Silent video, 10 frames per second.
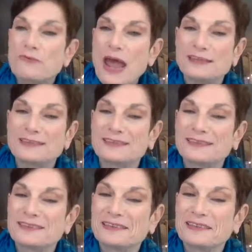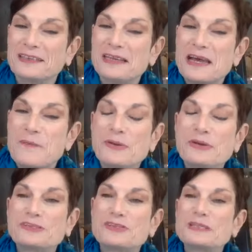race,
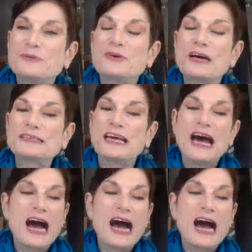because just because